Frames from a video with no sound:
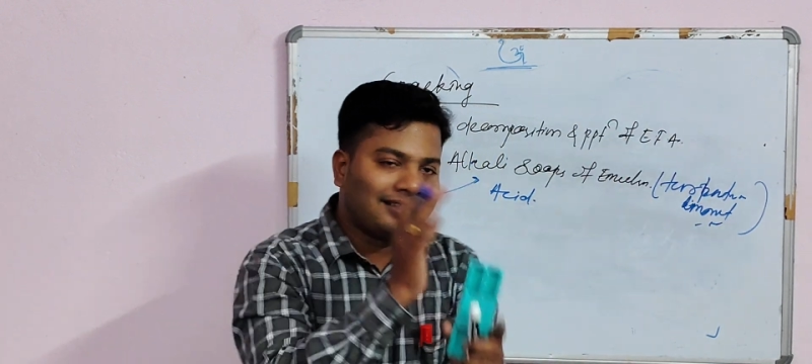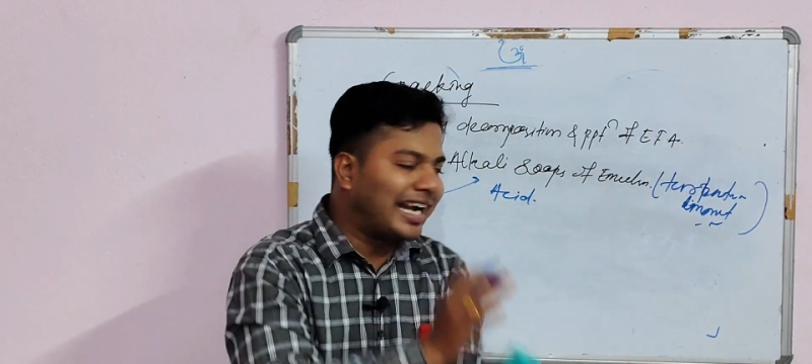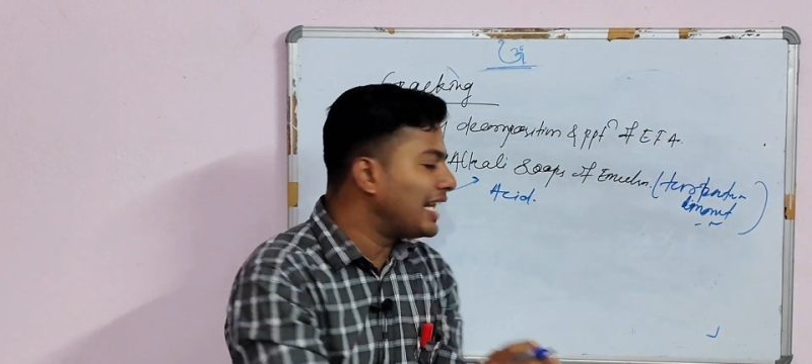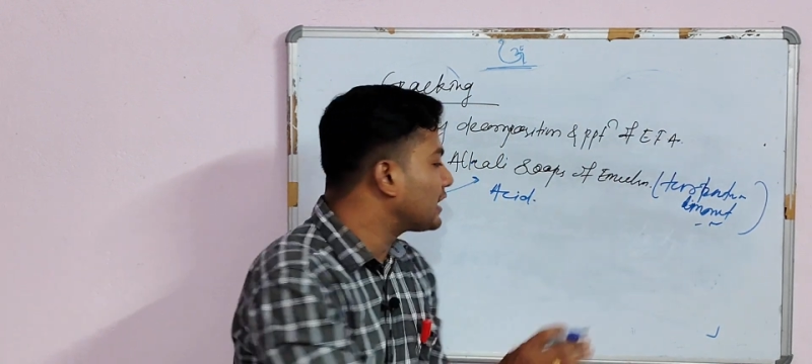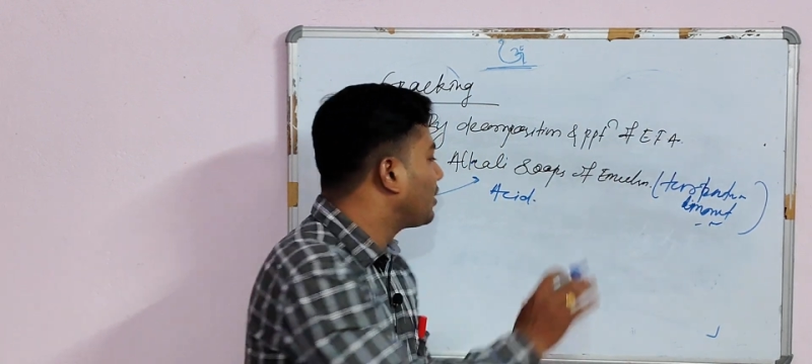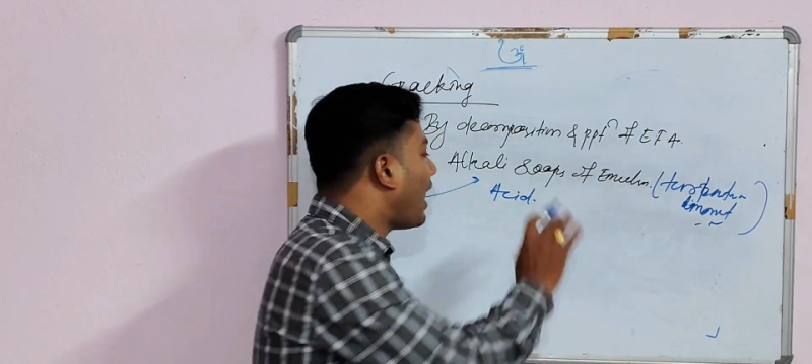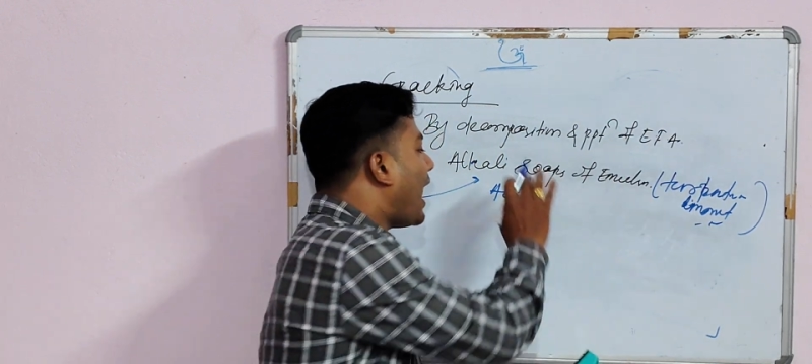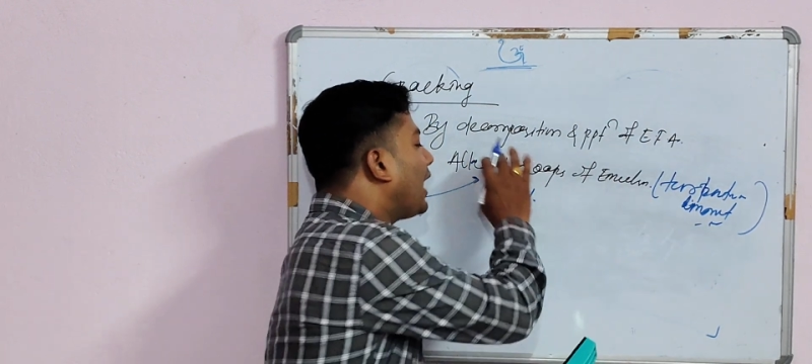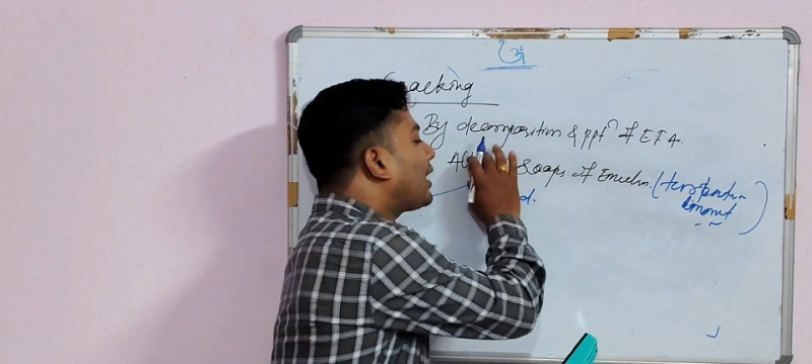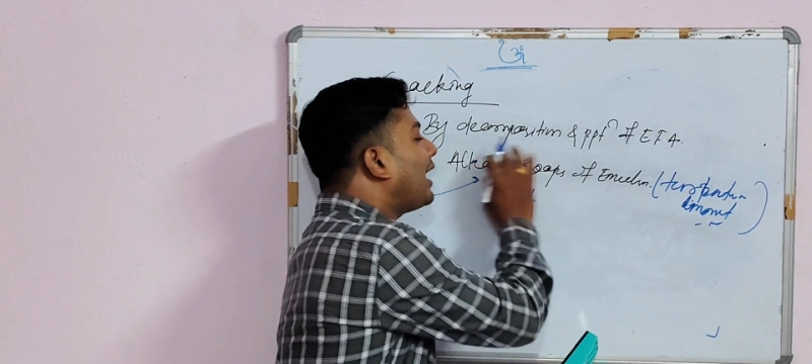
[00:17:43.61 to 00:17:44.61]
that is
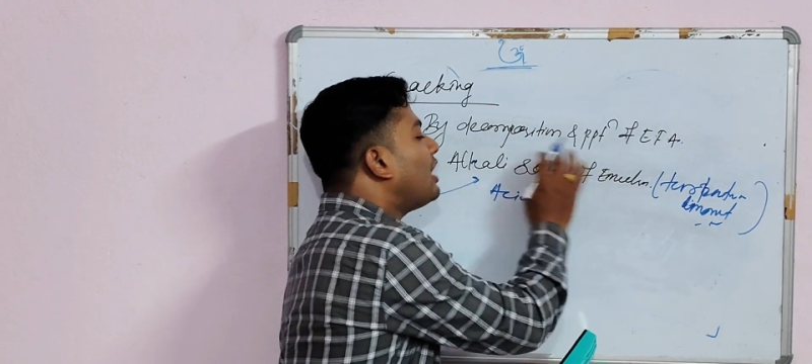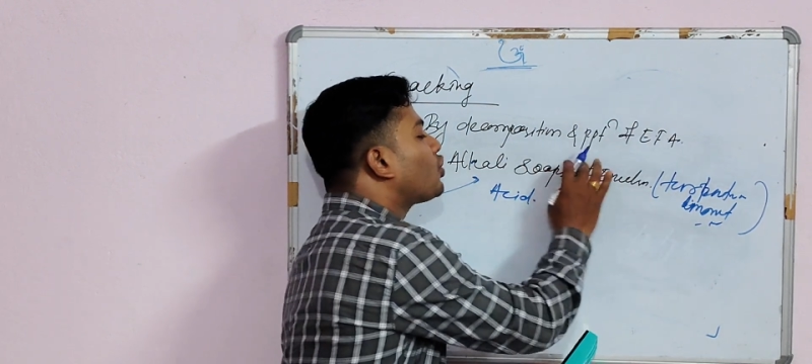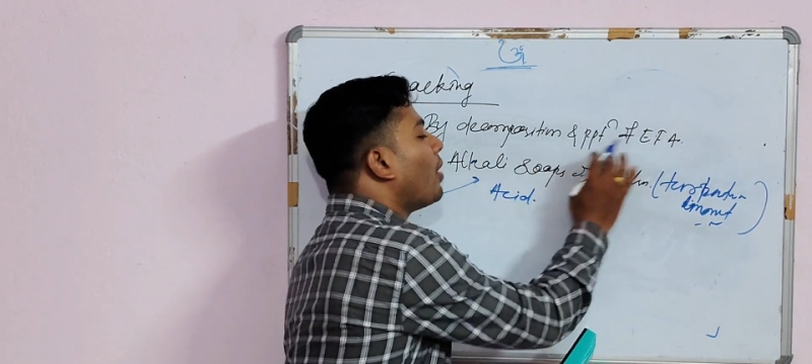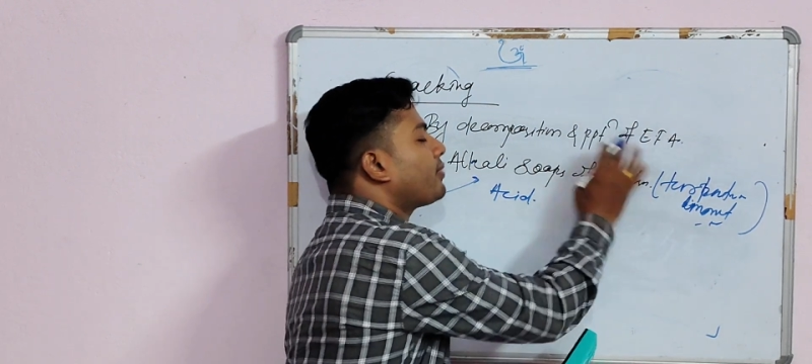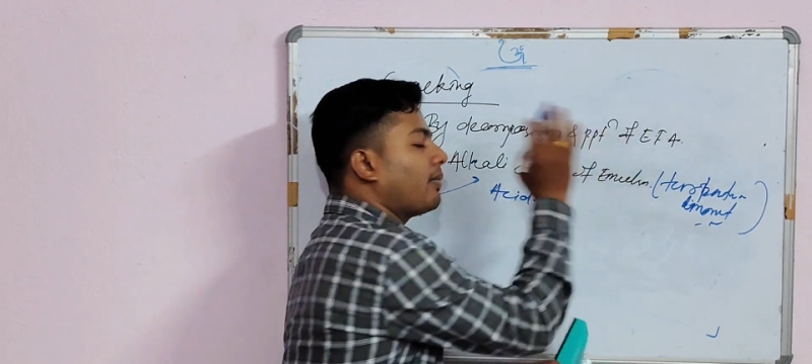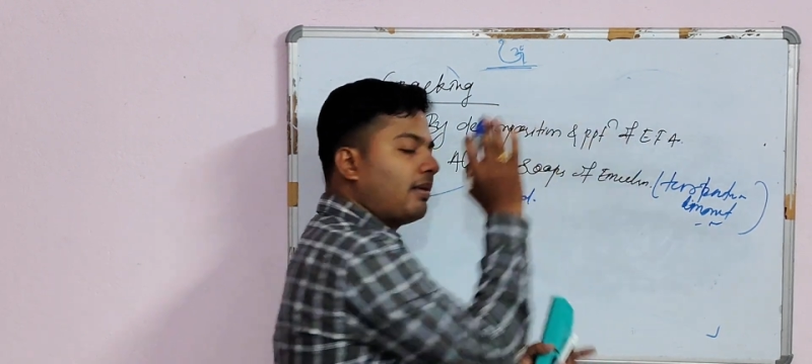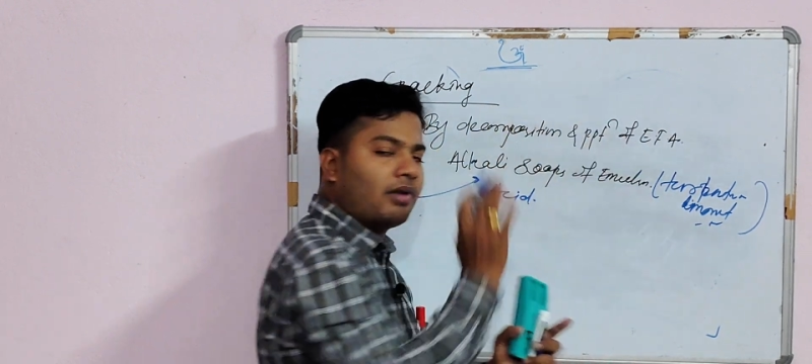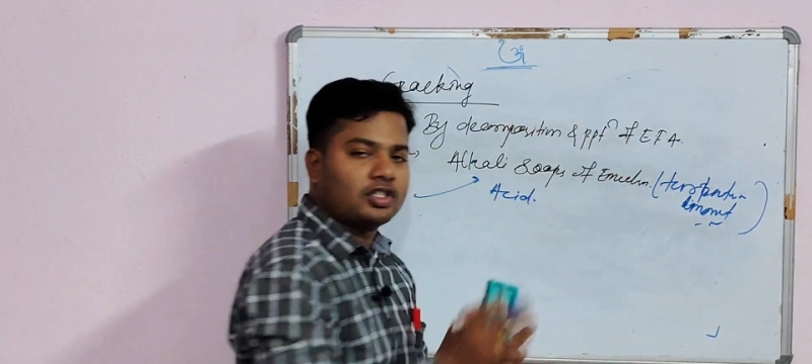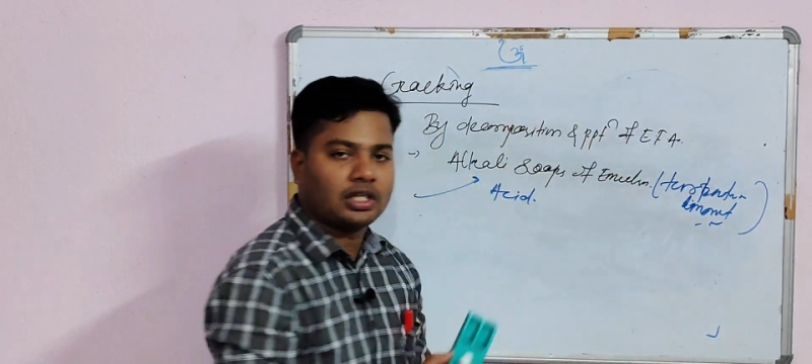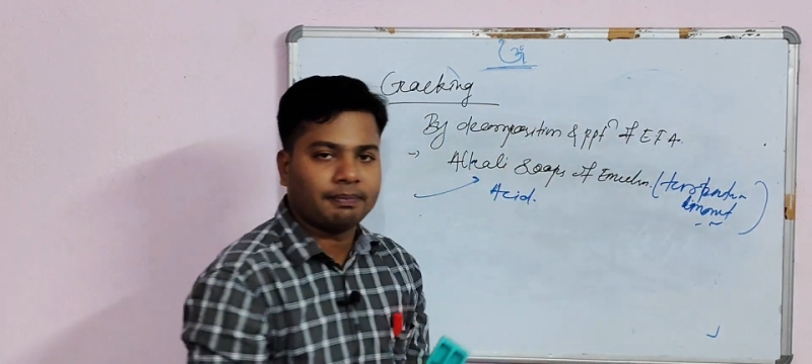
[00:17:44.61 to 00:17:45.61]
the alkali soaps of
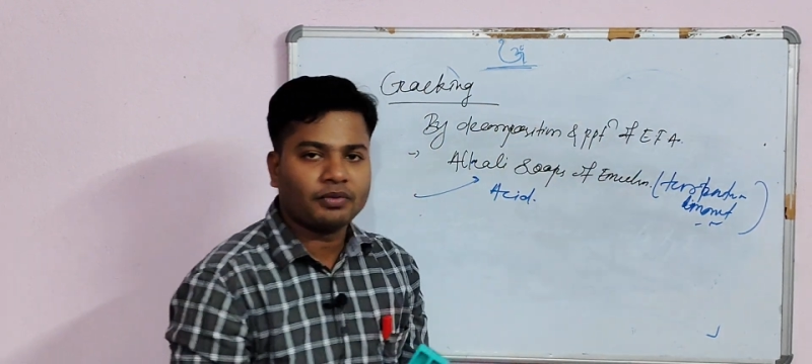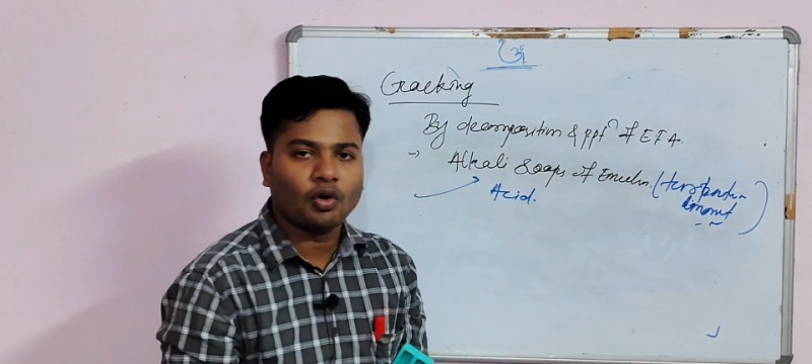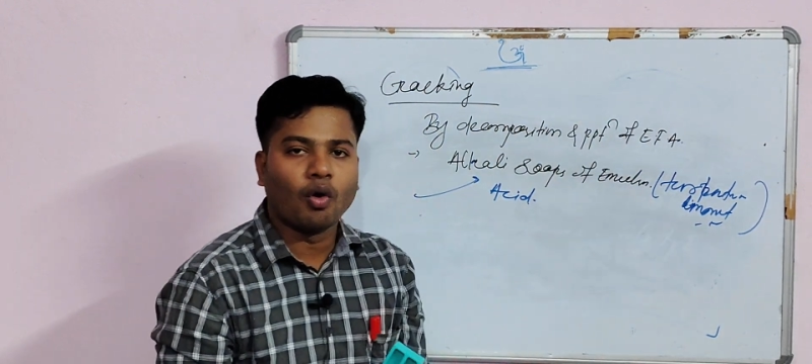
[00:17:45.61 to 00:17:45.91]
emulsion.